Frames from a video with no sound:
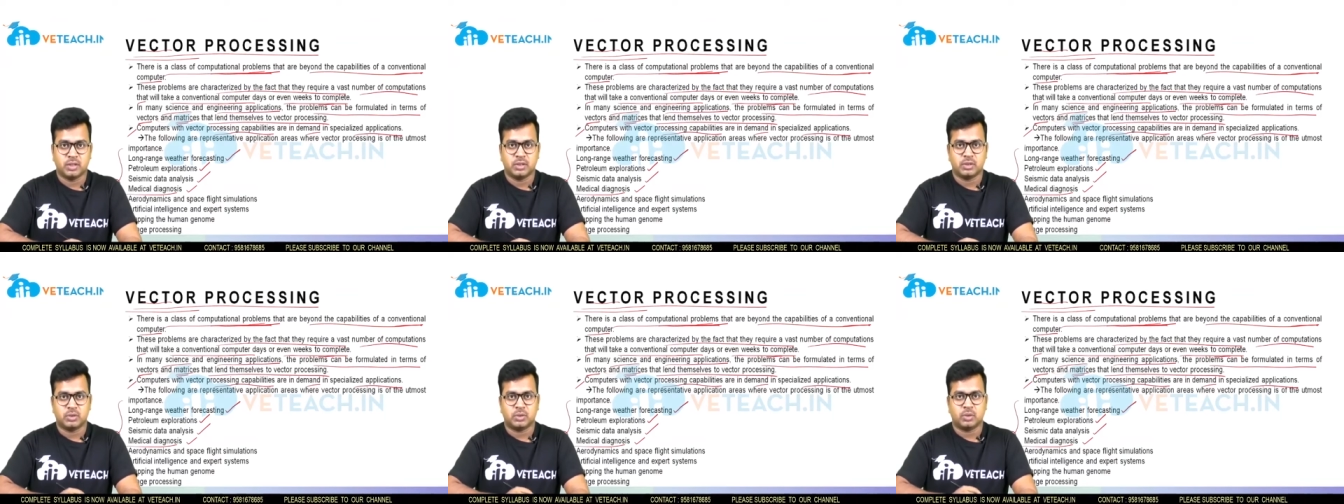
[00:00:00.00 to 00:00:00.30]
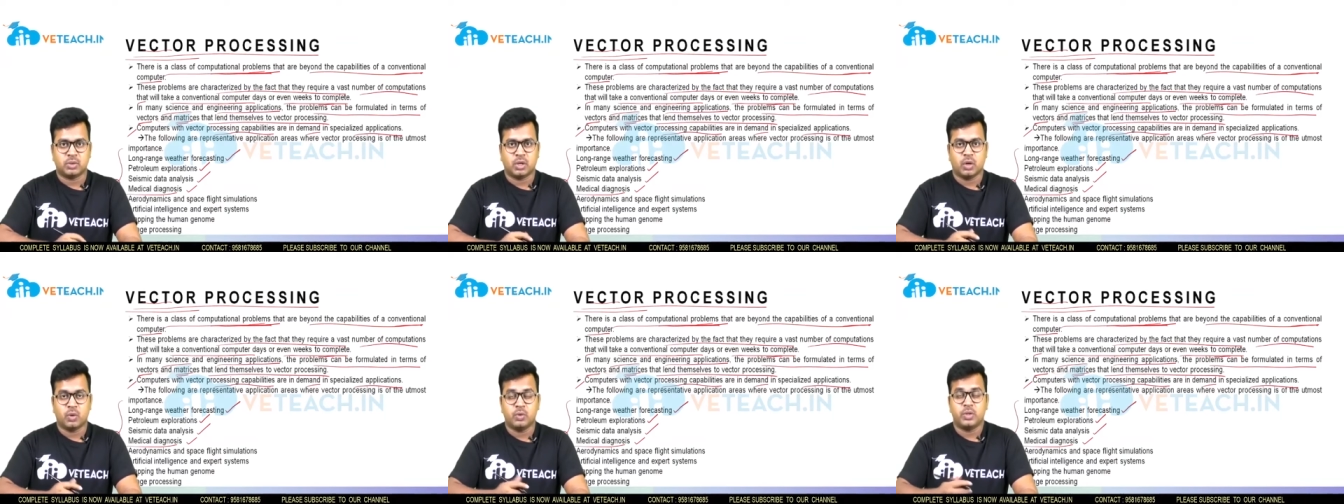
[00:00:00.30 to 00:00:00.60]

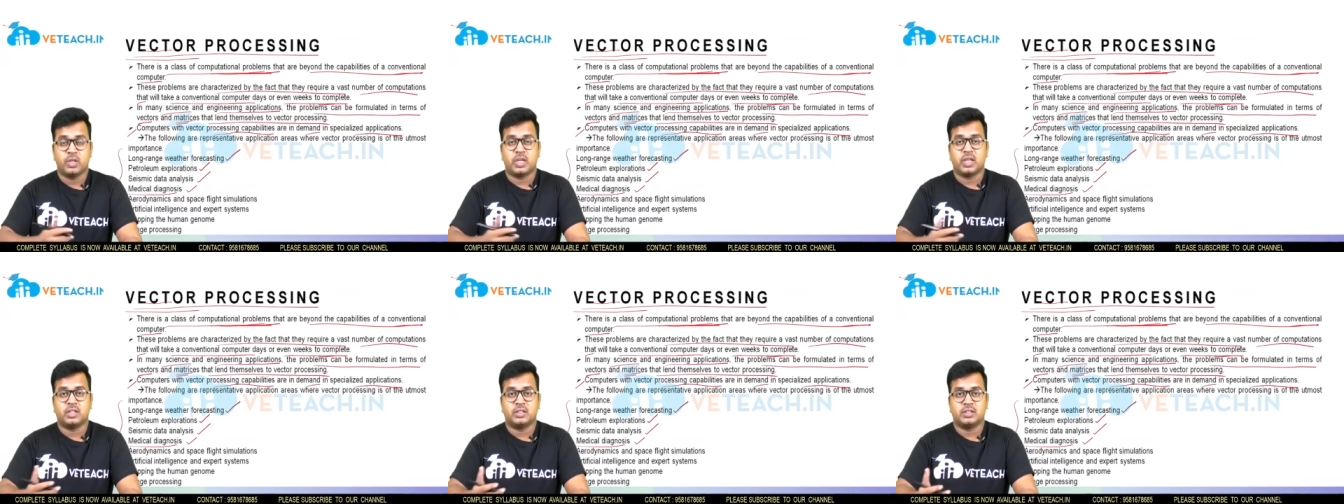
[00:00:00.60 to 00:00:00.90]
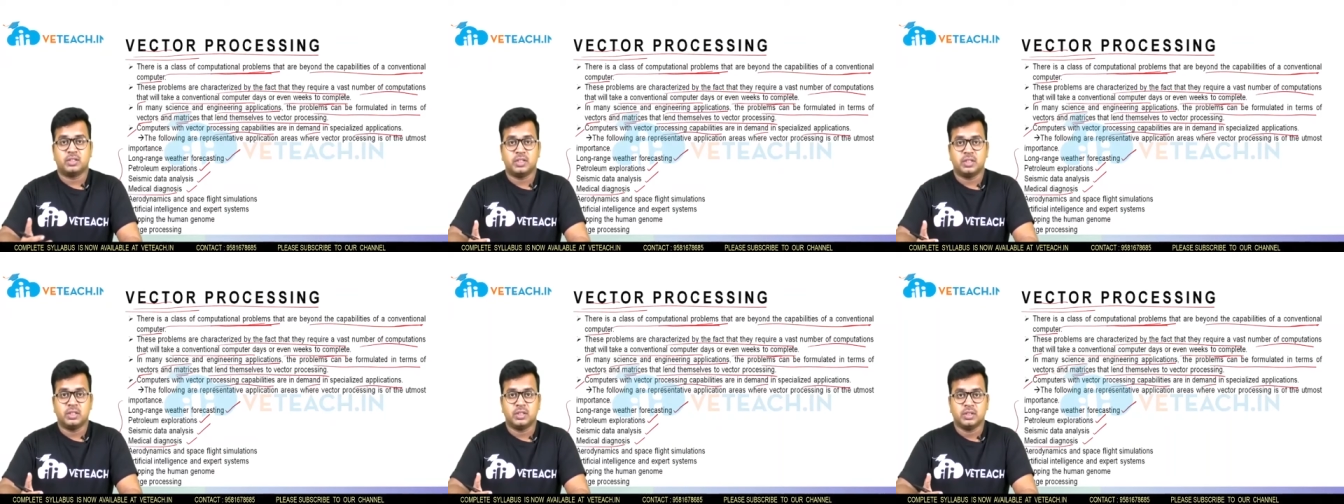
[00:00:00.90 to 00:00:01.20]
So now you can
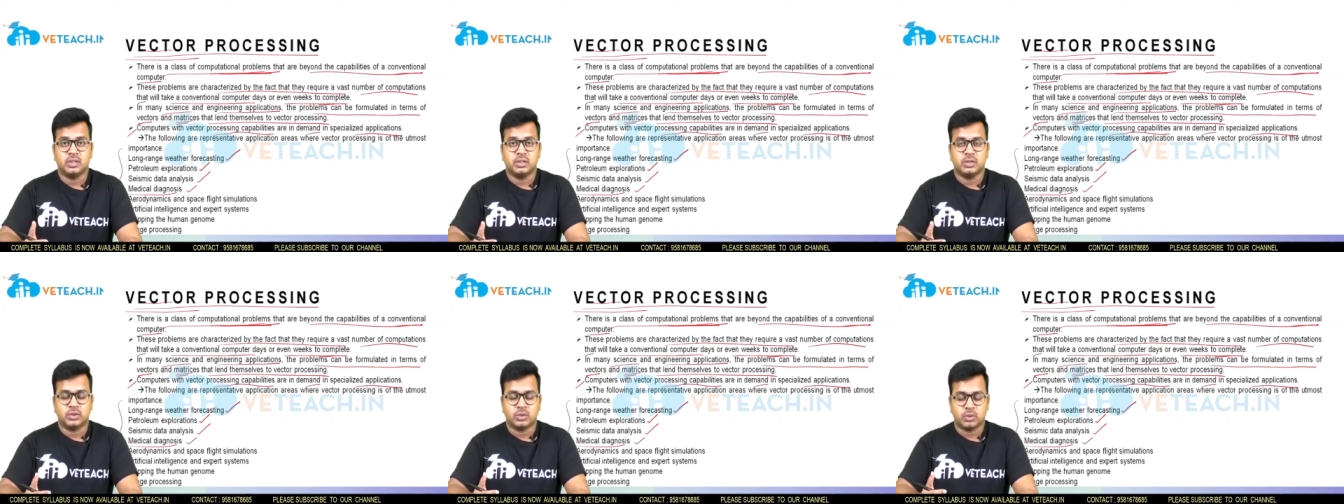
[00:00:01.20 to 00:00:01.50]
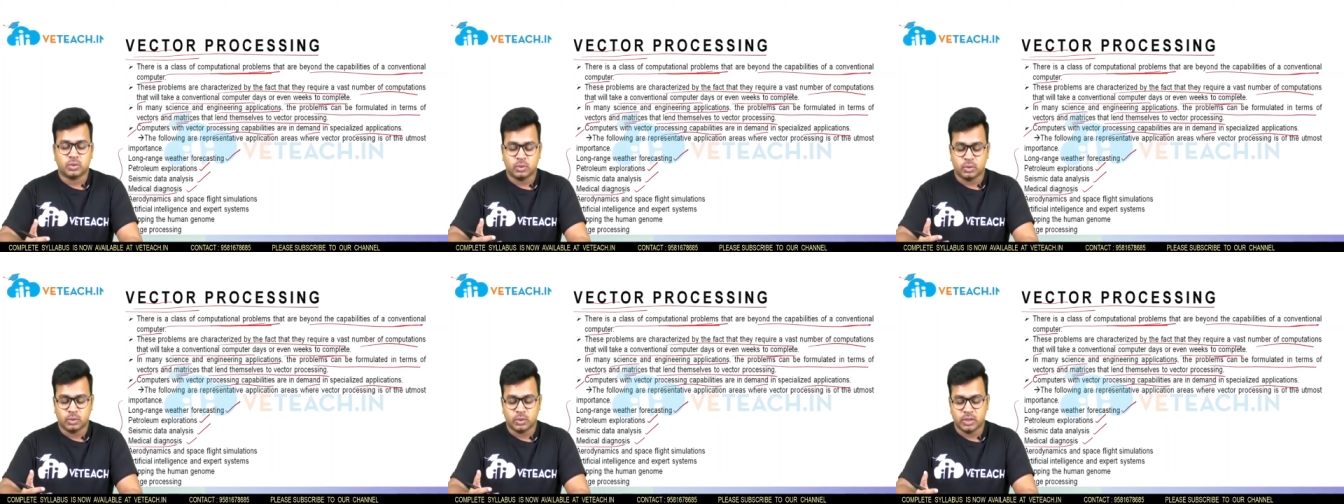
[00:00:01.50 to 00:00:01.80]
see,
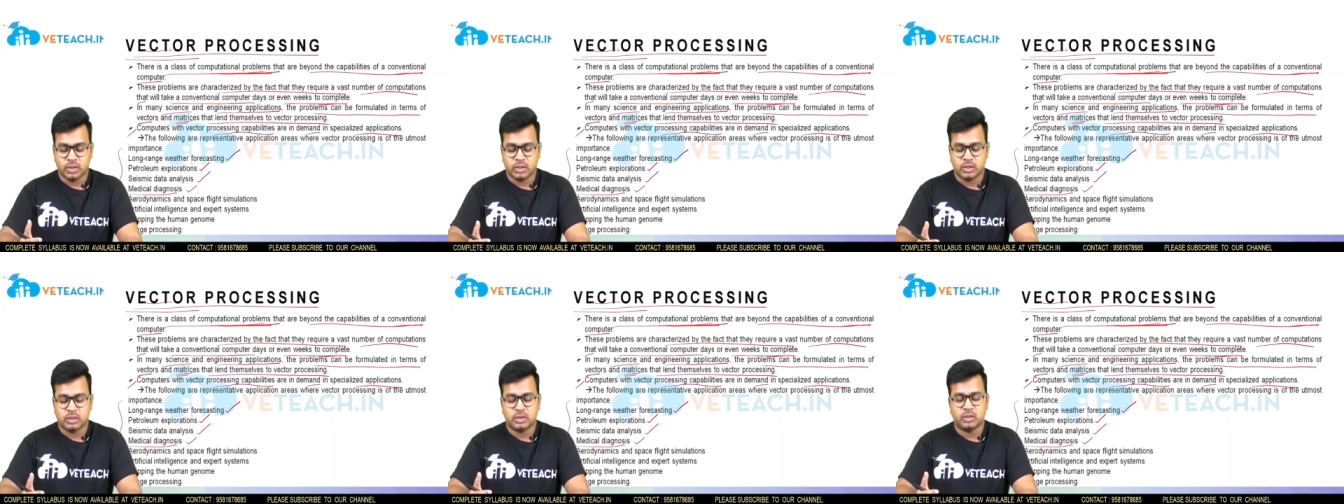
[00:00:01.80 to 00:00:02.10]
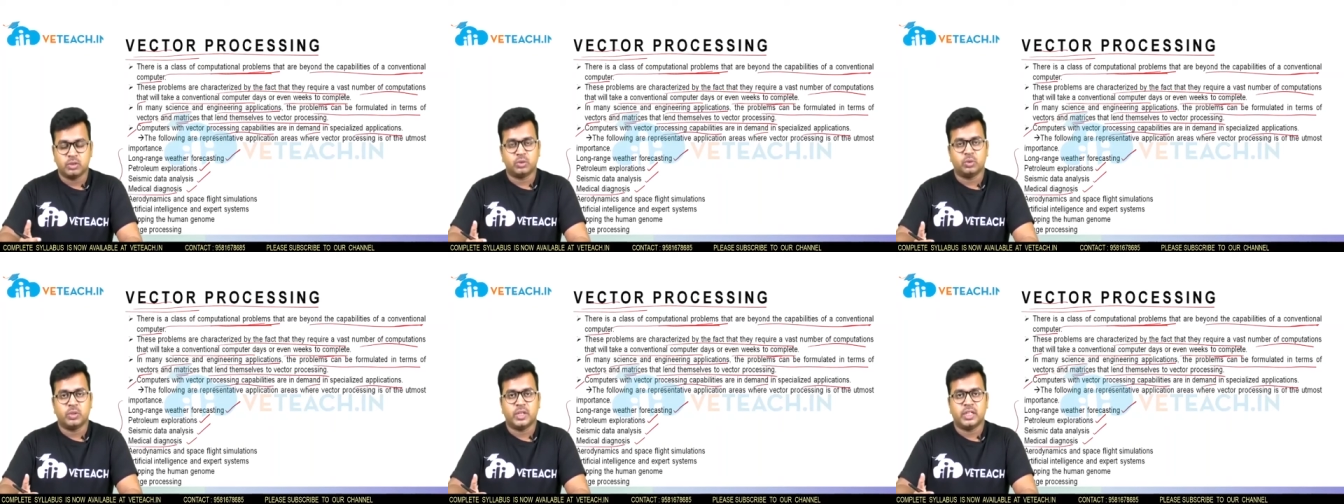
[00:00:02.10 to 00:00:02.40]
so
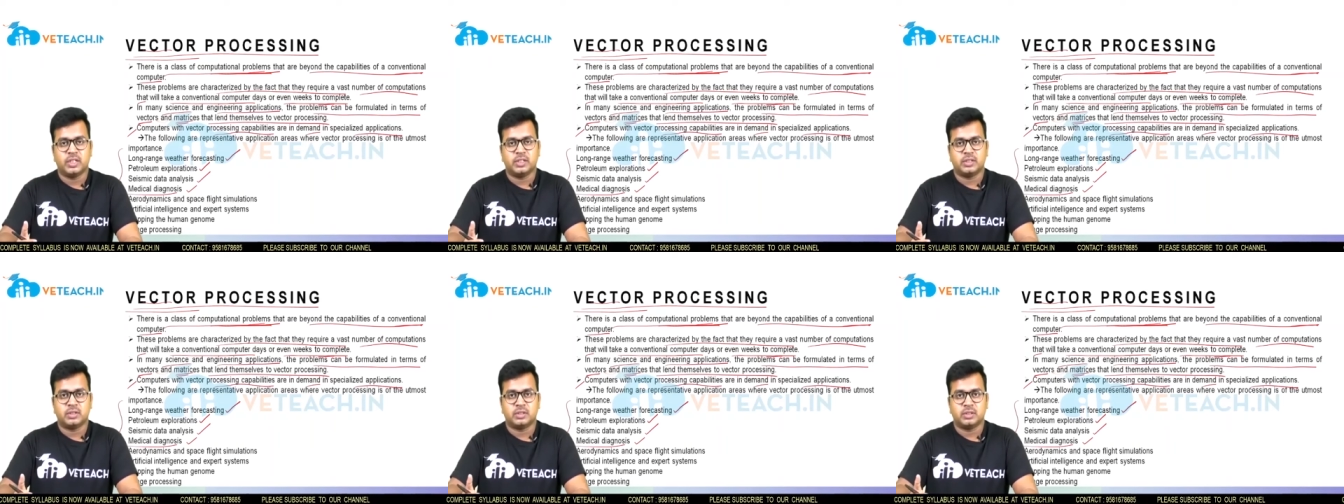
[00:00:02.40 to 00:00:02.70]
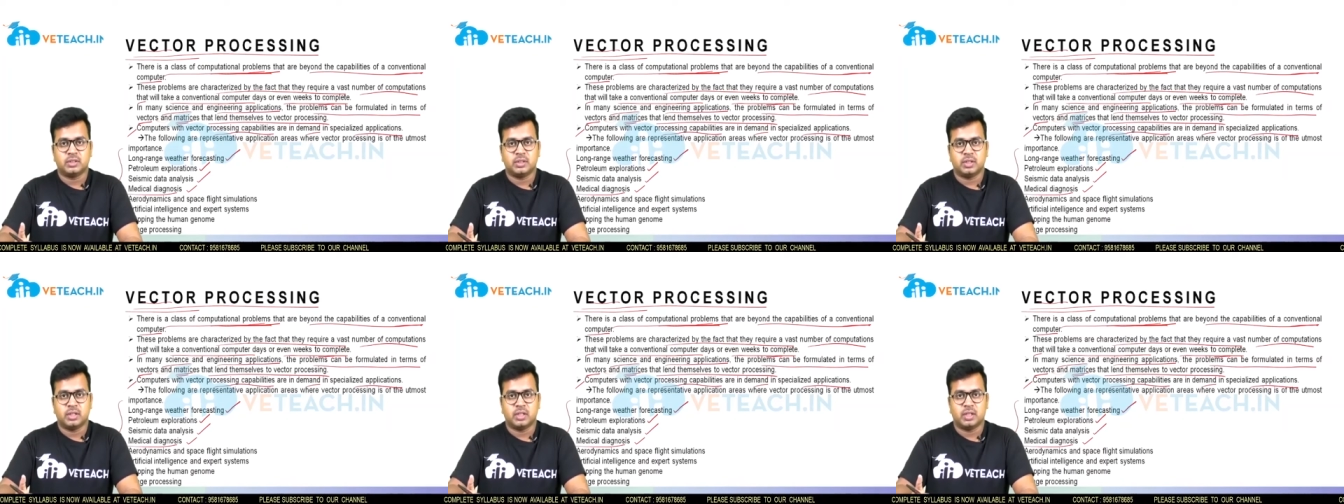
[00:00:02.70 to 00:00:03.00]
in today's
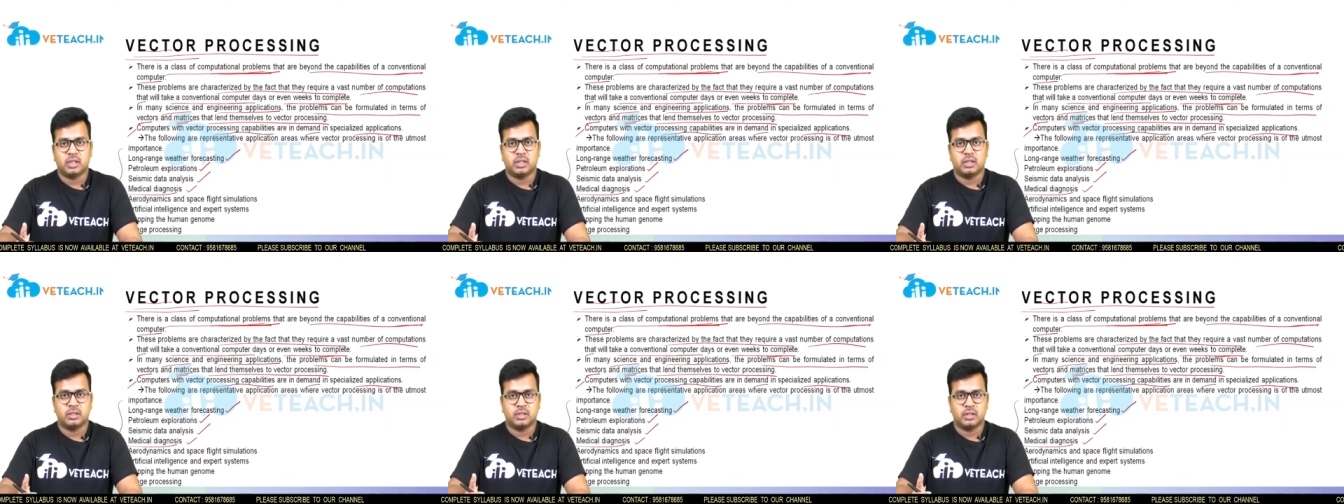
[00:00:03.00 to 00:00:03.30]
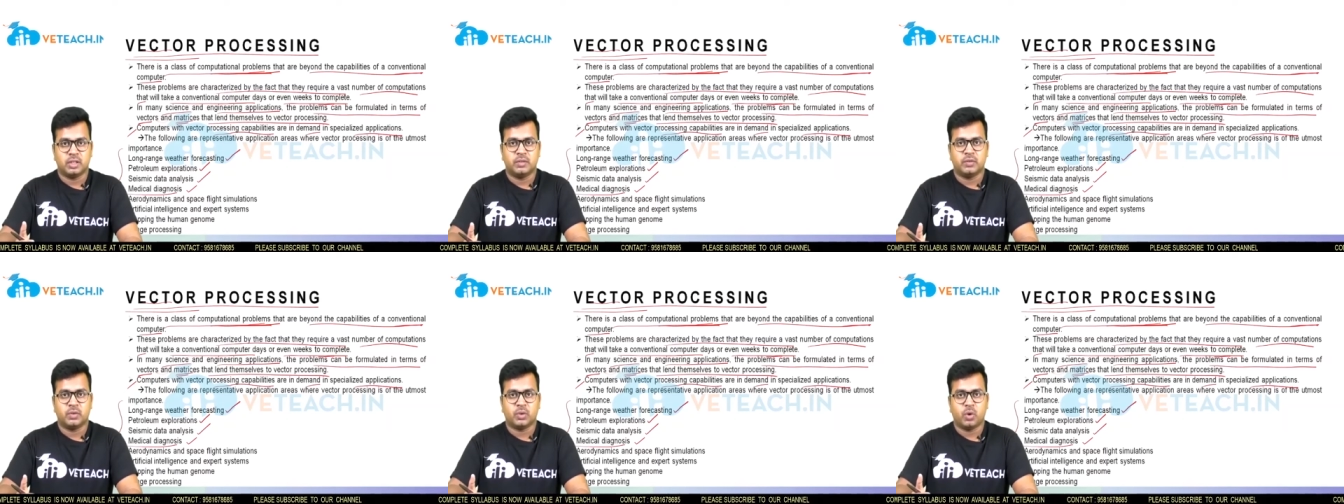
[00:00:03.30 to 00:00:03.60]

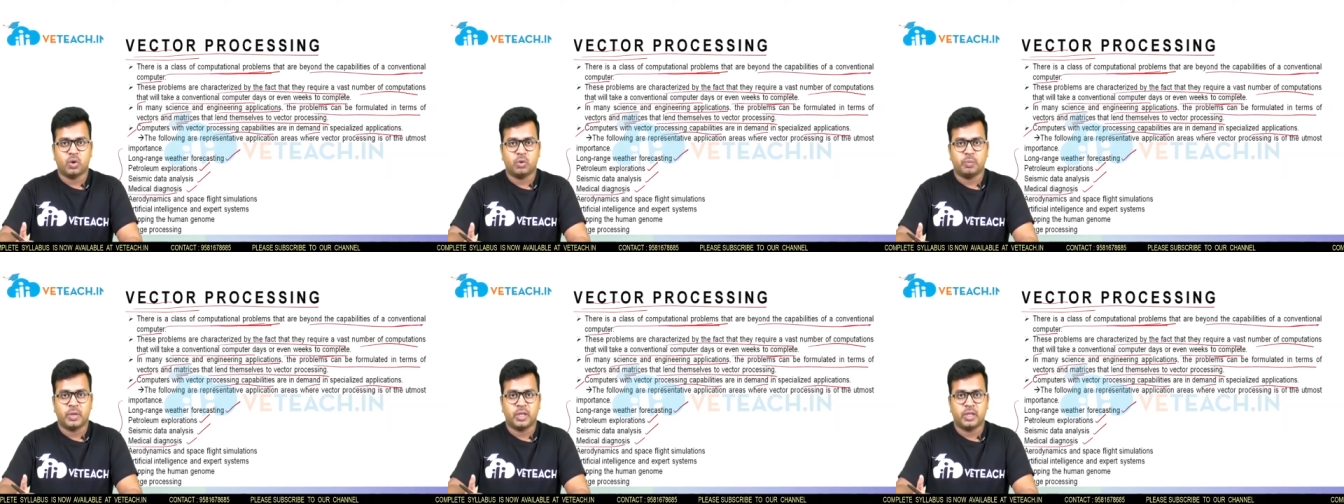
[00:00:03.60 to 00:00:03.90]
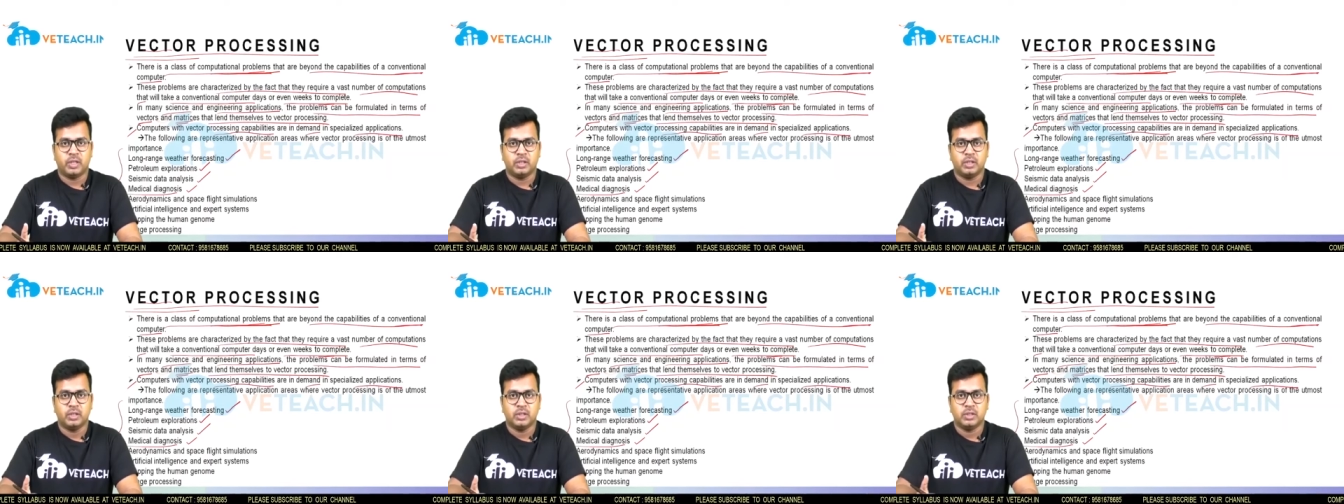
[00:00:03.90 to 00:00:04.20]

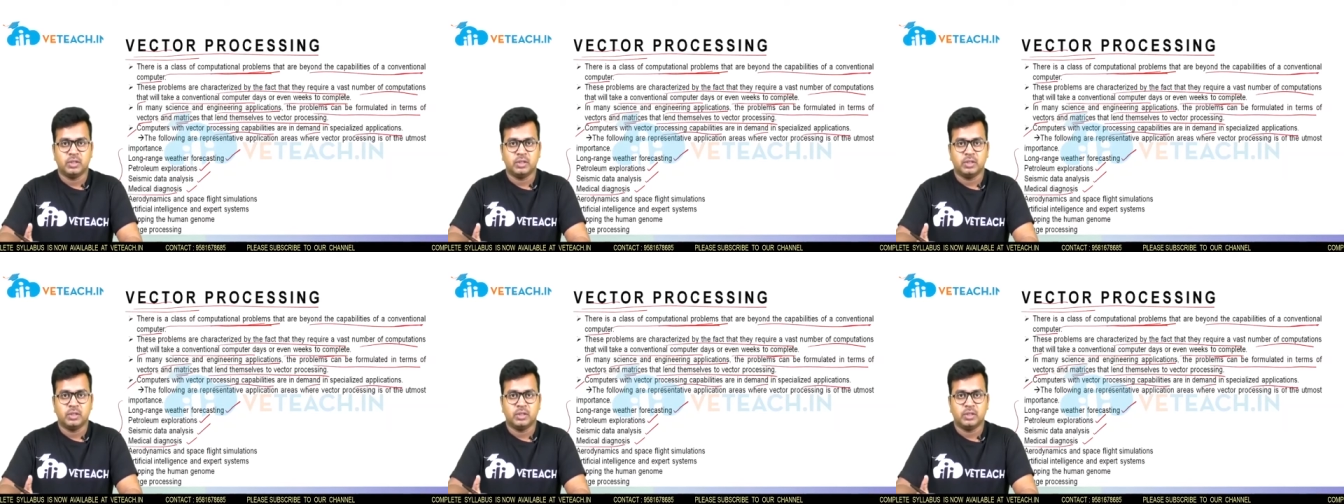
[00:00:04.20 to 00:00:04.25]
environment,